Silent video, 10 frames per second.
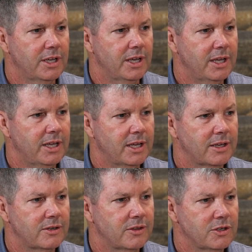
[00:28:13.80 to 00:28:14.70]

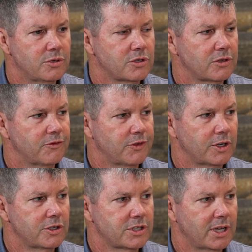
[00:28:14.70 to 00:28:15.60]
and this was the
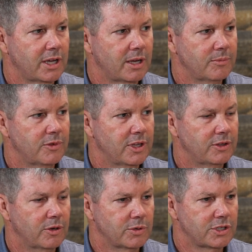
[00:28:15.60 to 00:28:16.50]
first time that
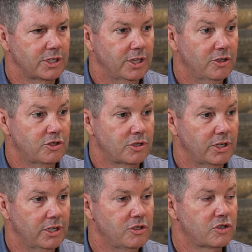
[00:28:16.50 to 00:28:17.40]
there was an
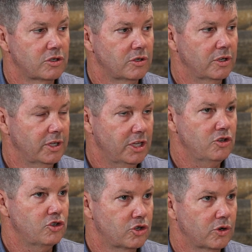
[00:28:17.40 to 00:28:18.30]

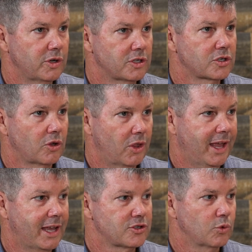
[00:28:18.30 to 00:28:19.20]
insurance
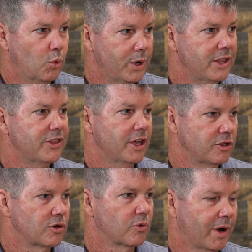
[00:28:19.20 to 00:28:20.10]
class with
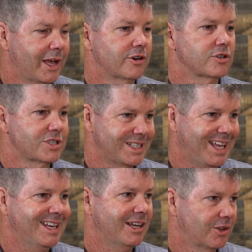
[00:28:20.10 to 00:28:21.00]
underwriters
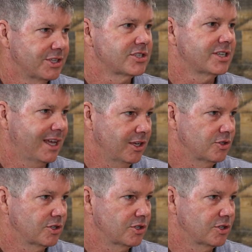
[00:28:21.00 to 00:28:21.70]
standing on the stage.